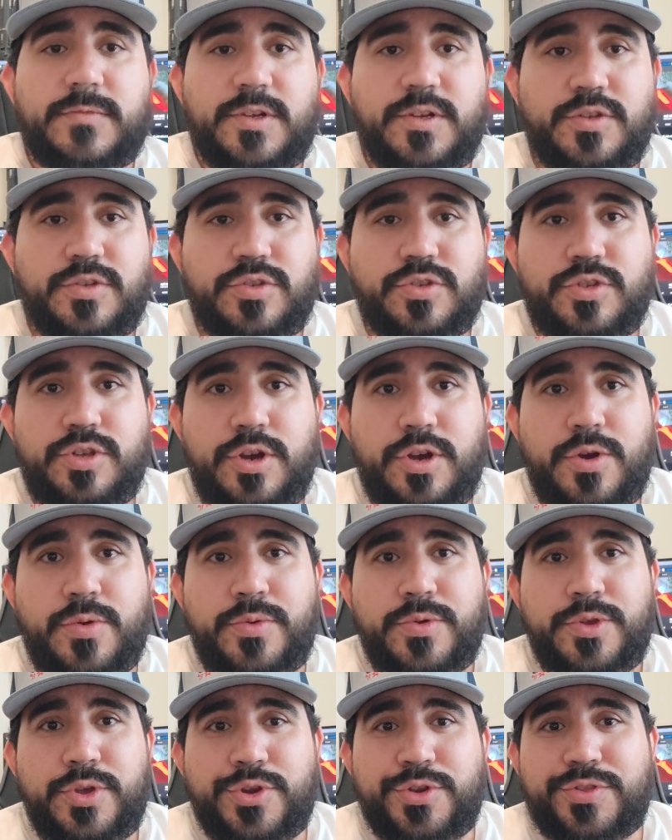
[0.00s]
So
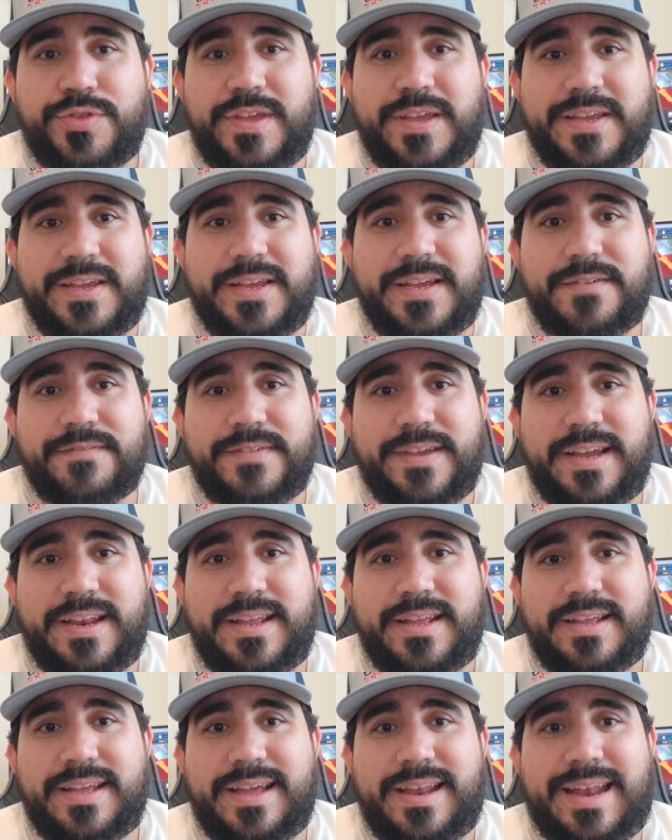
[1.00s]
you're thinking of
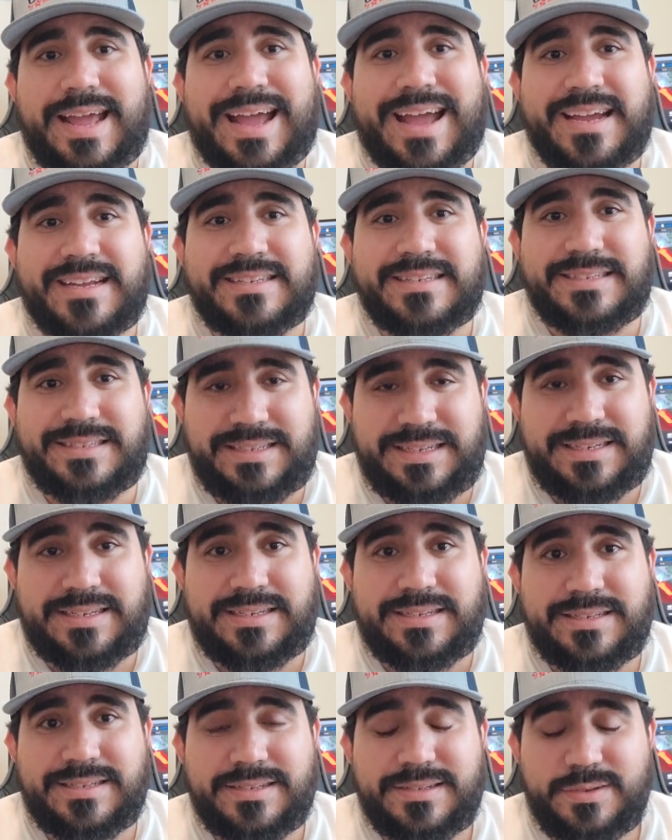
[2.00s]
getting an XC.
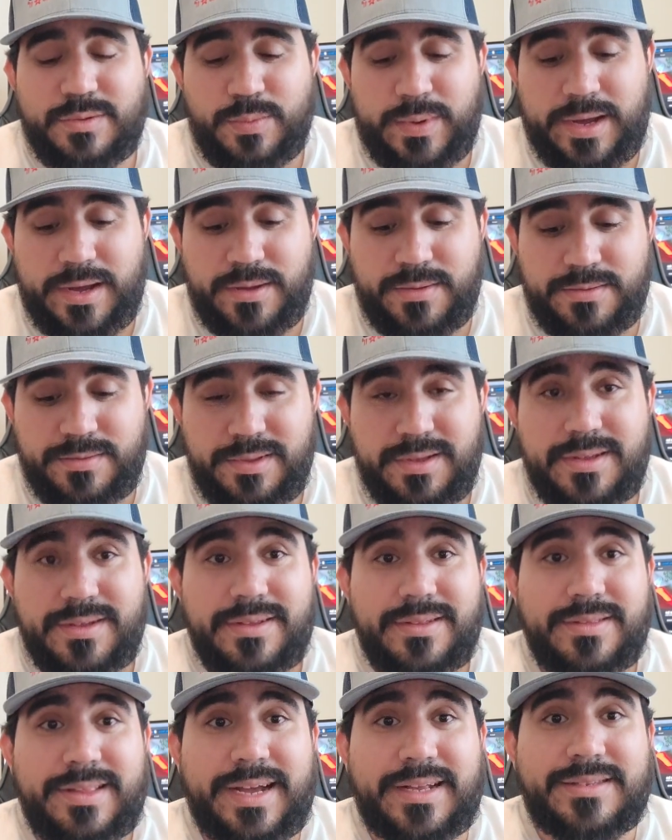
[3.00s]
Well,
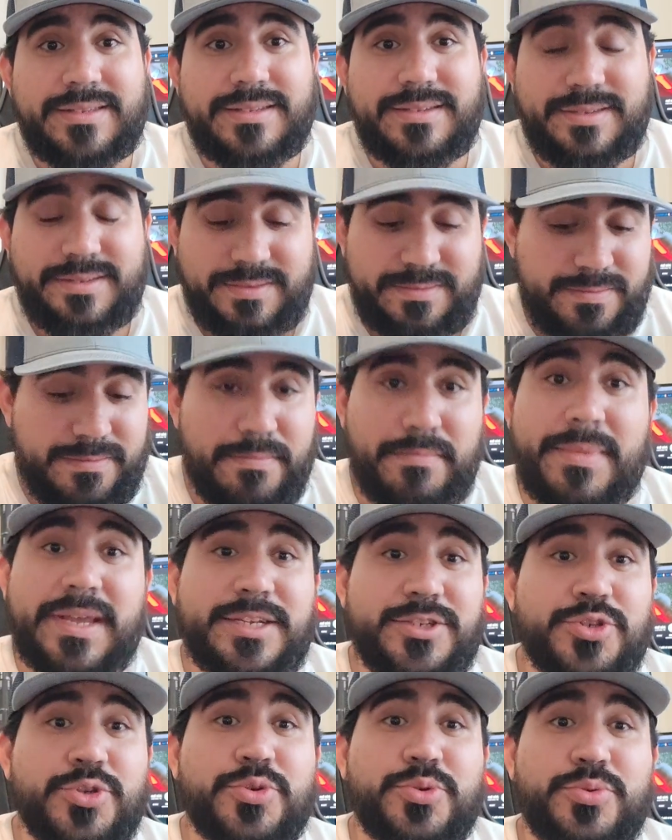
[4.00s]
that's me
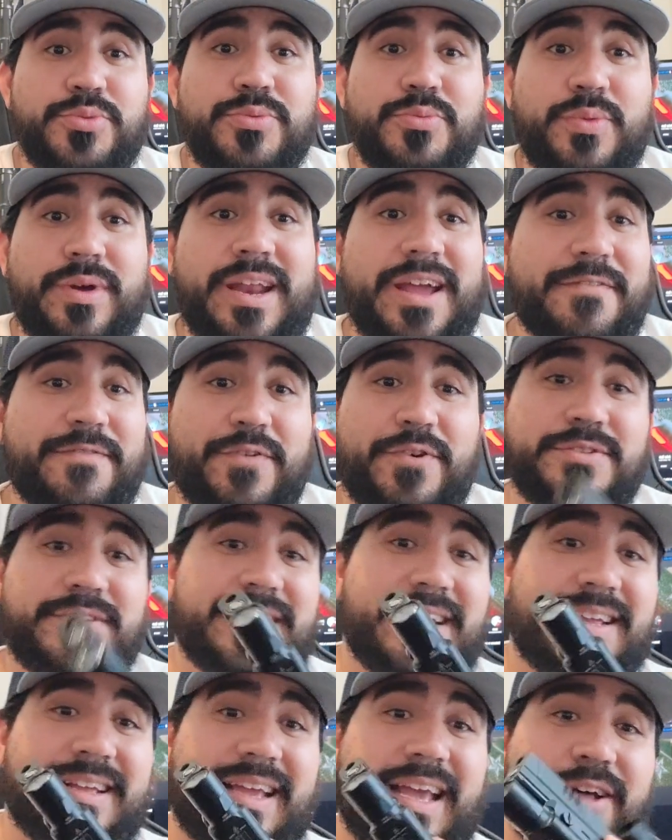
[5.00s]
too. When I first
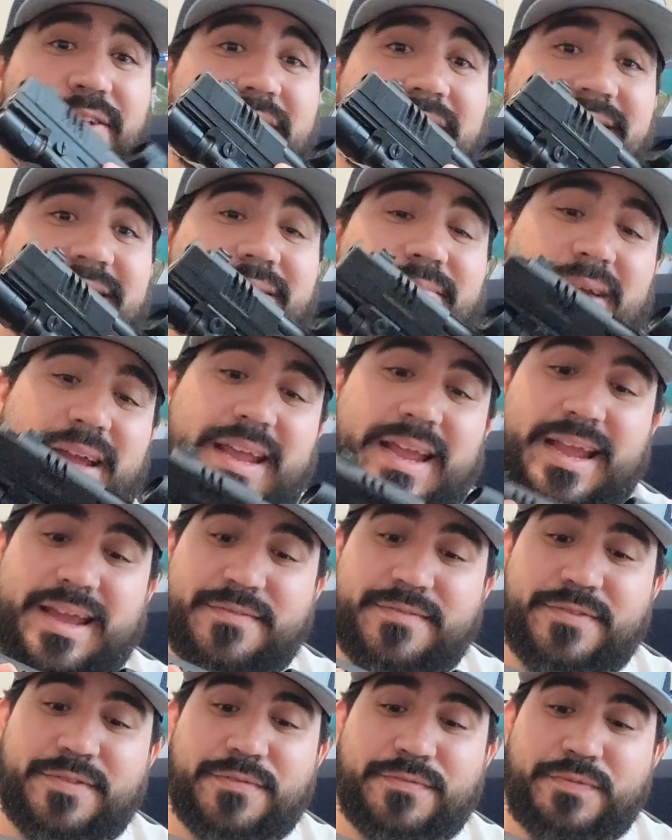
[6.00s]
held this in my hand
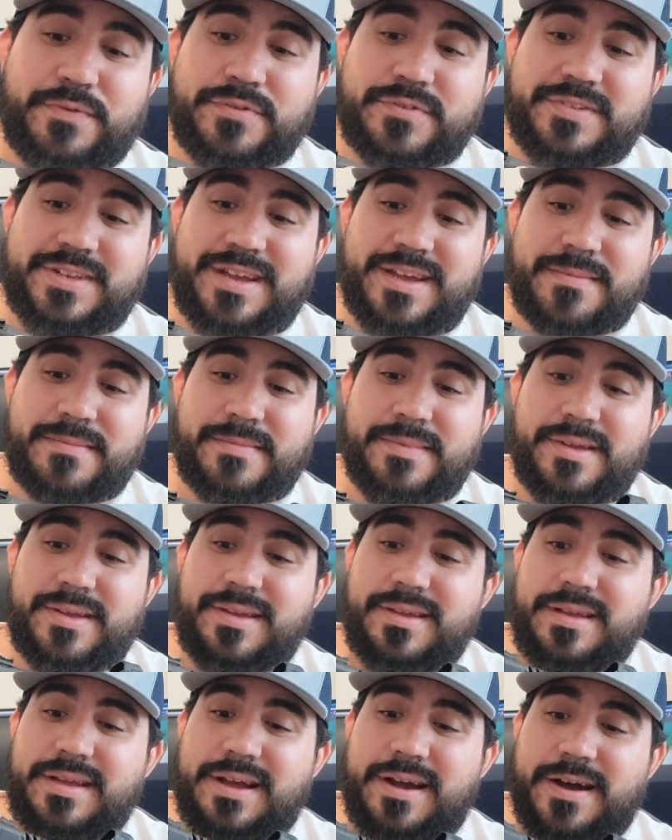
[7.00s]
for the first time,
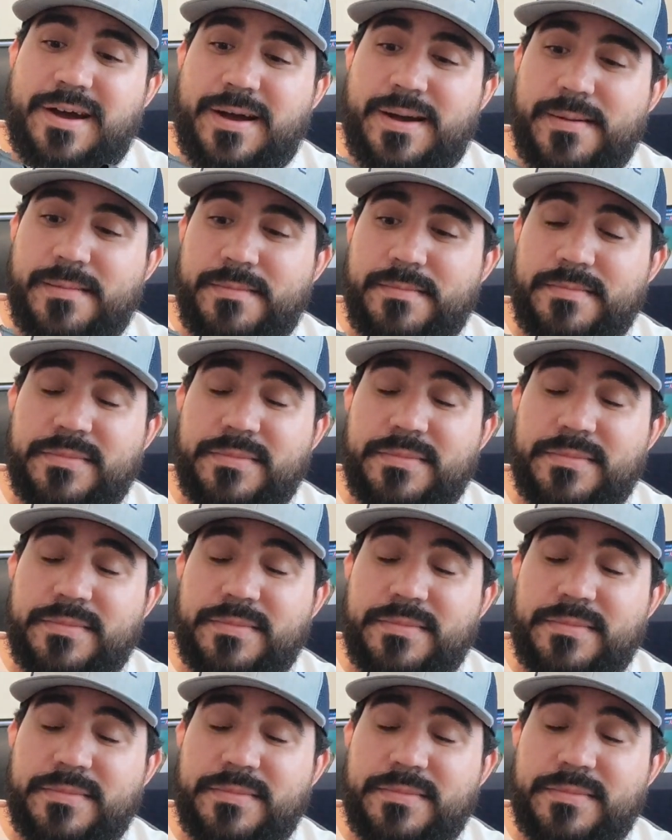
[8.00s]
I